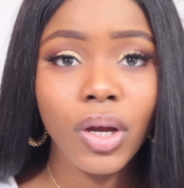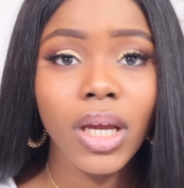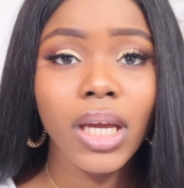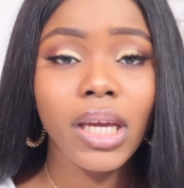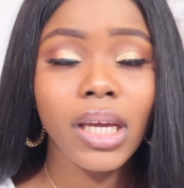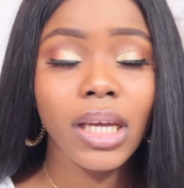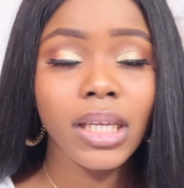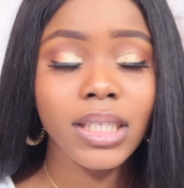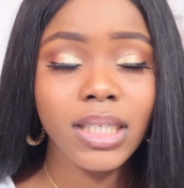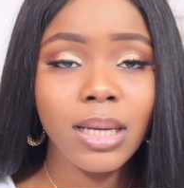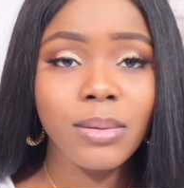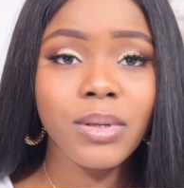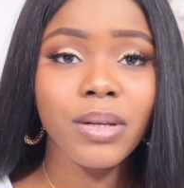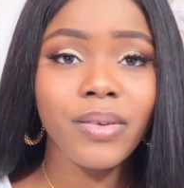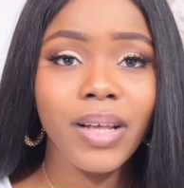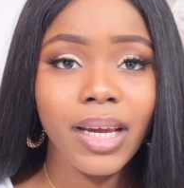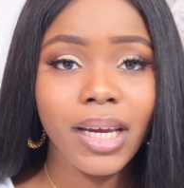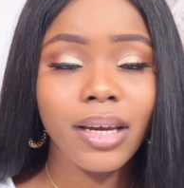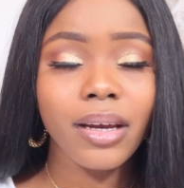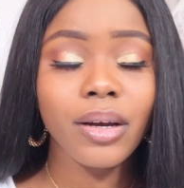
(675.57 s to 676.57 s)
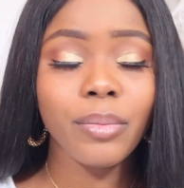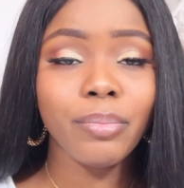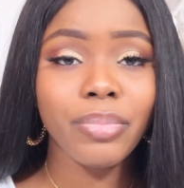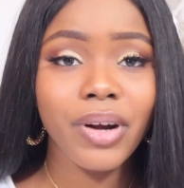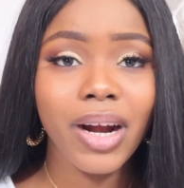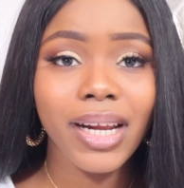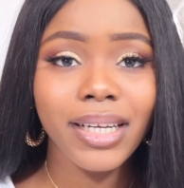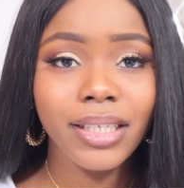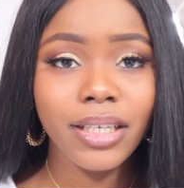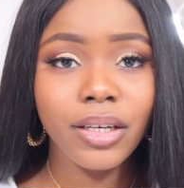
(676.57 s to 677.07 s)
in terms of like
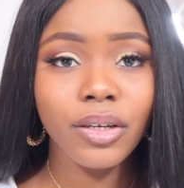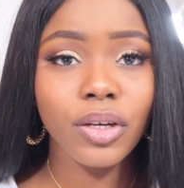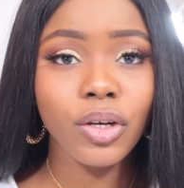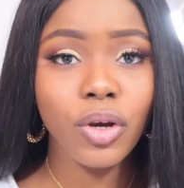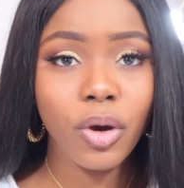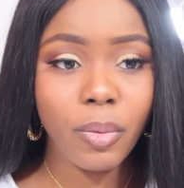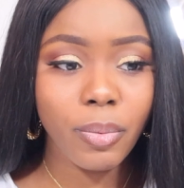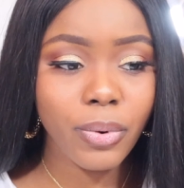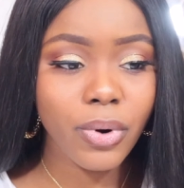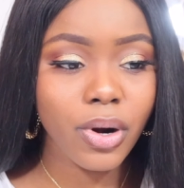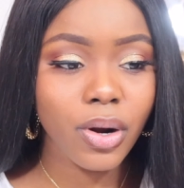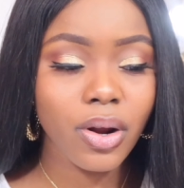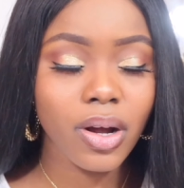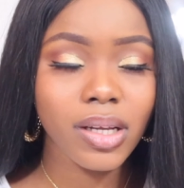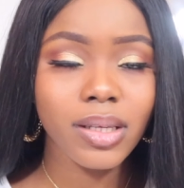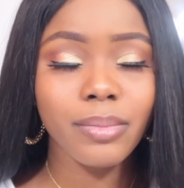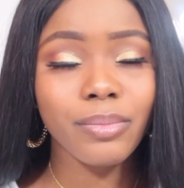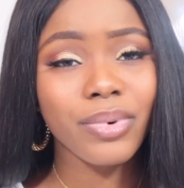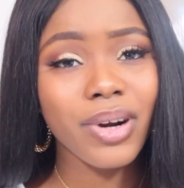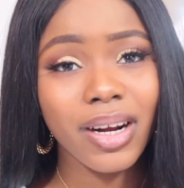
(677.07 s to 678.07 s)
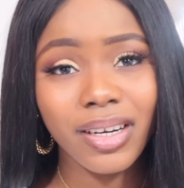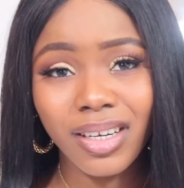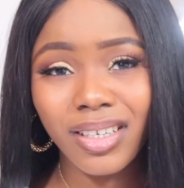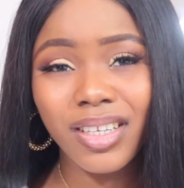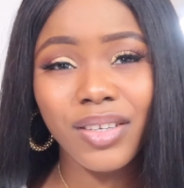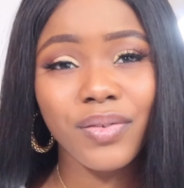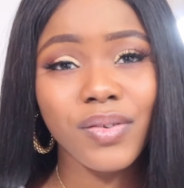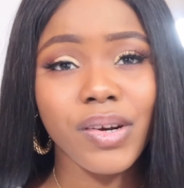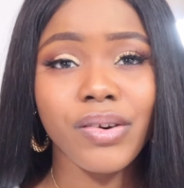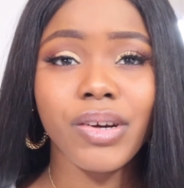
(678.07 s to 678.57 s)
branding your products. Branding is
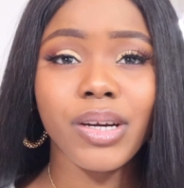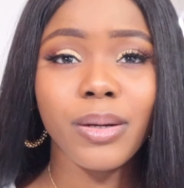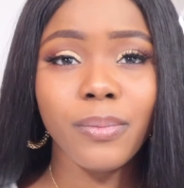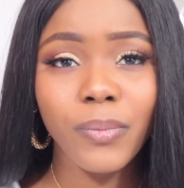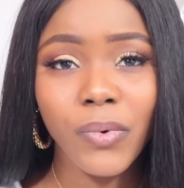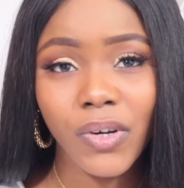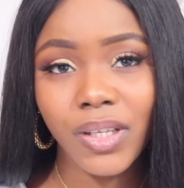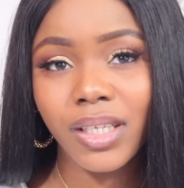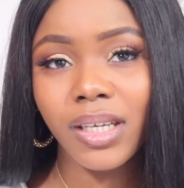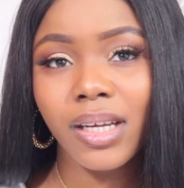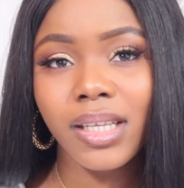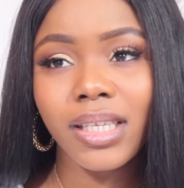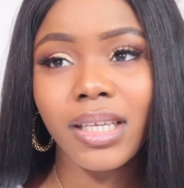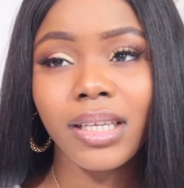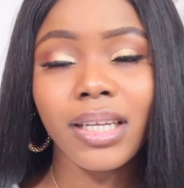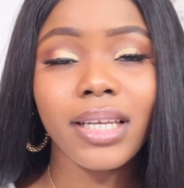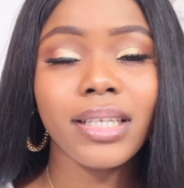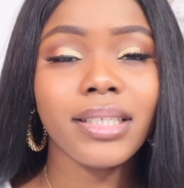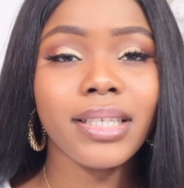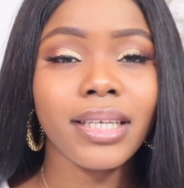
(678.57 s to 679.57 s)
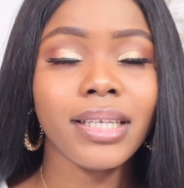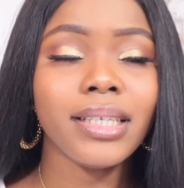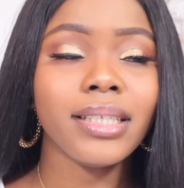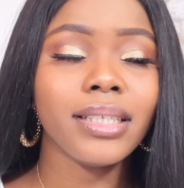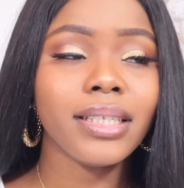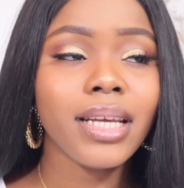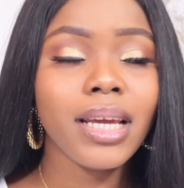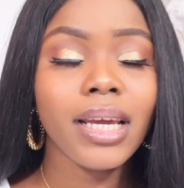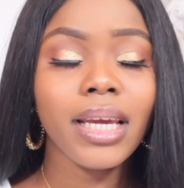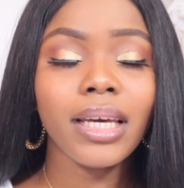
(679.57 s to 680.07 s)
very important in
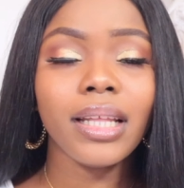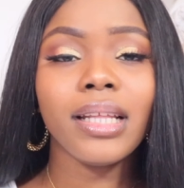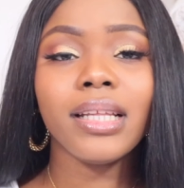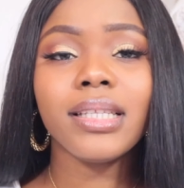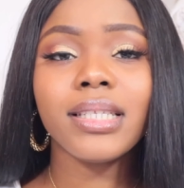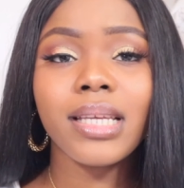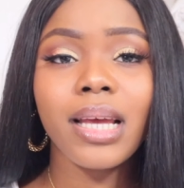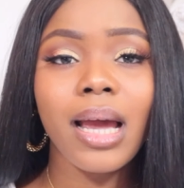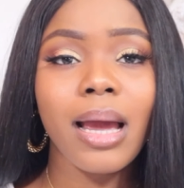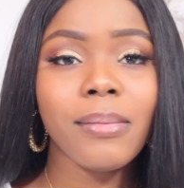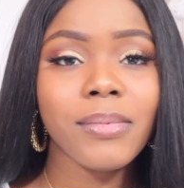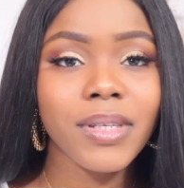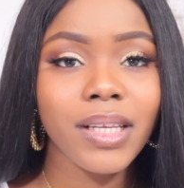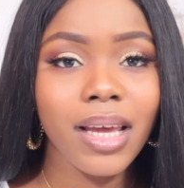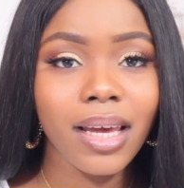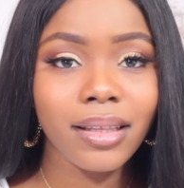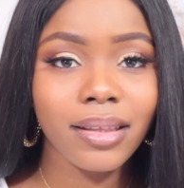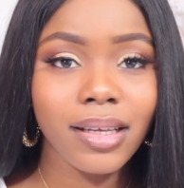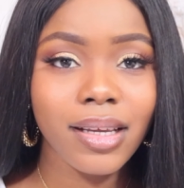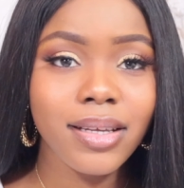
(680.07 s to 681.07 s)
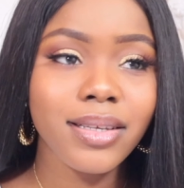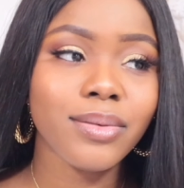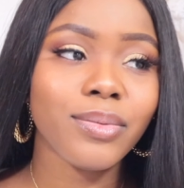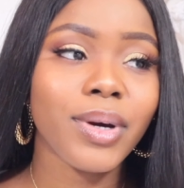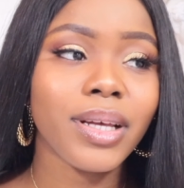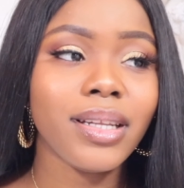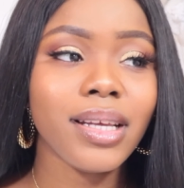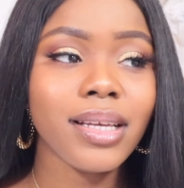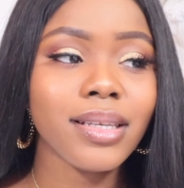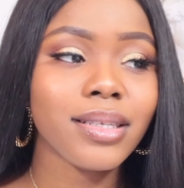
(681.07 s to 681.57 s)
times like this where
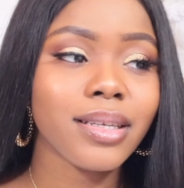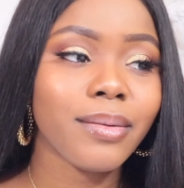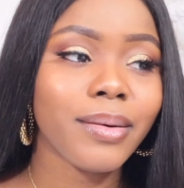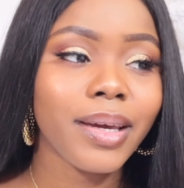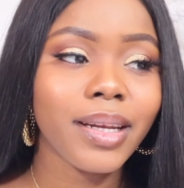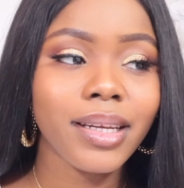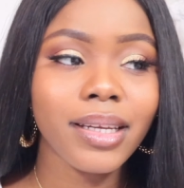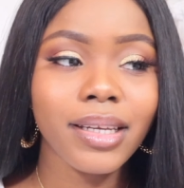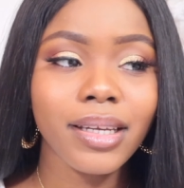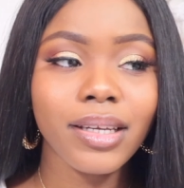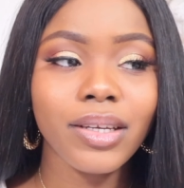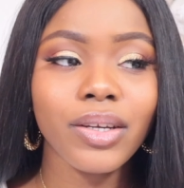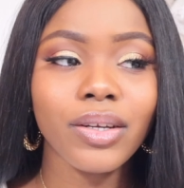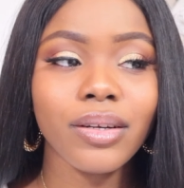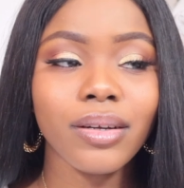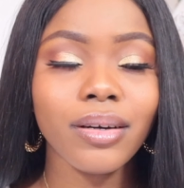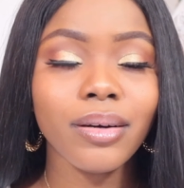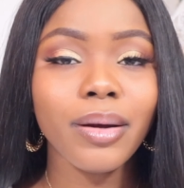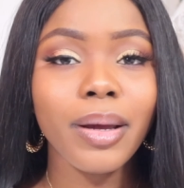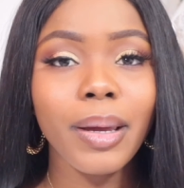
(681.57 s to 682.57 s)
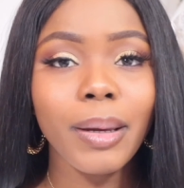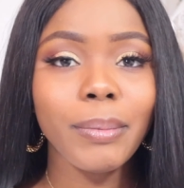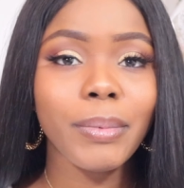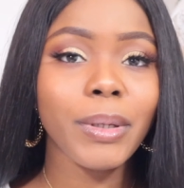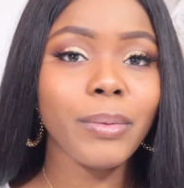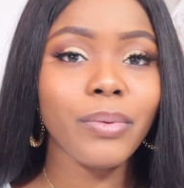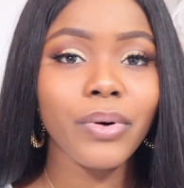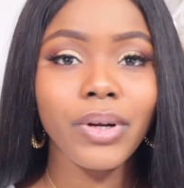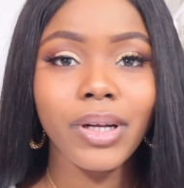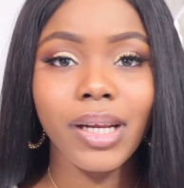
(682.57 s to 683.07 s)
there's so many
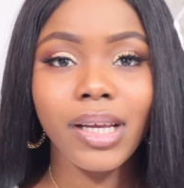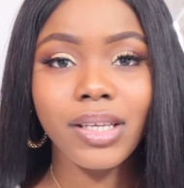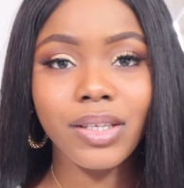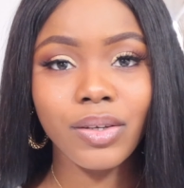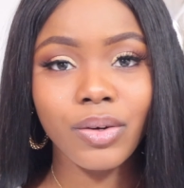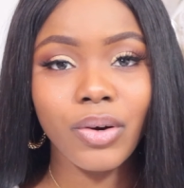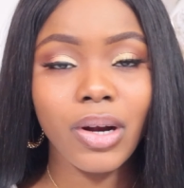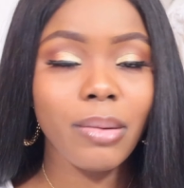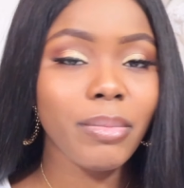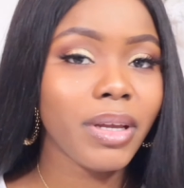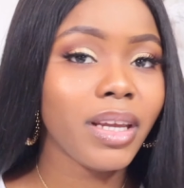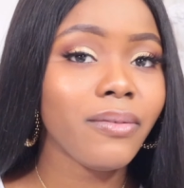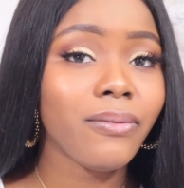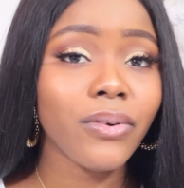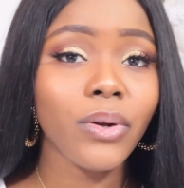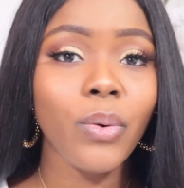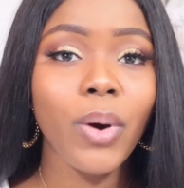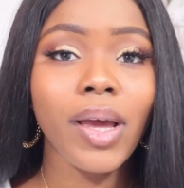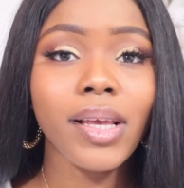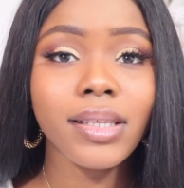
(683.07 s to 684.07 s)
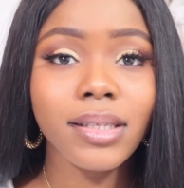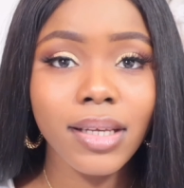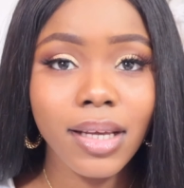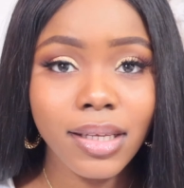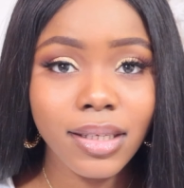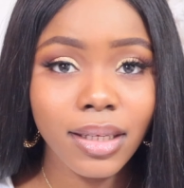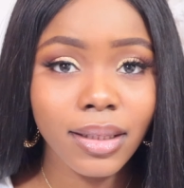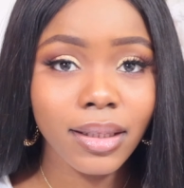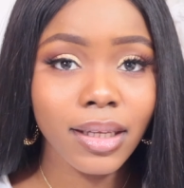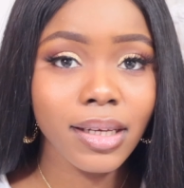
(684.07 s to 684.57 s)
people on Instagram, influencers
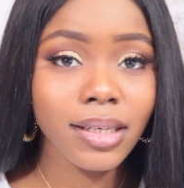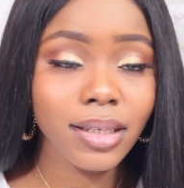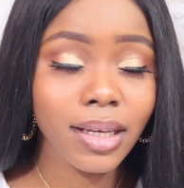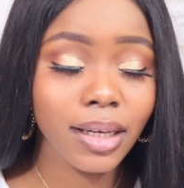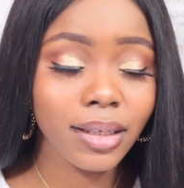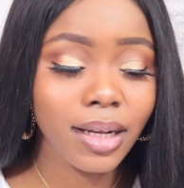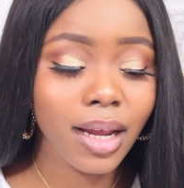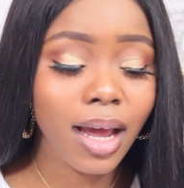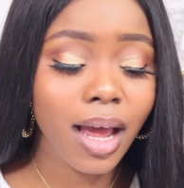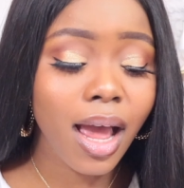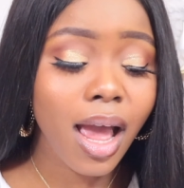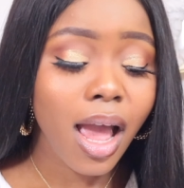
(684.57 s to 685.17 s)
and things like that.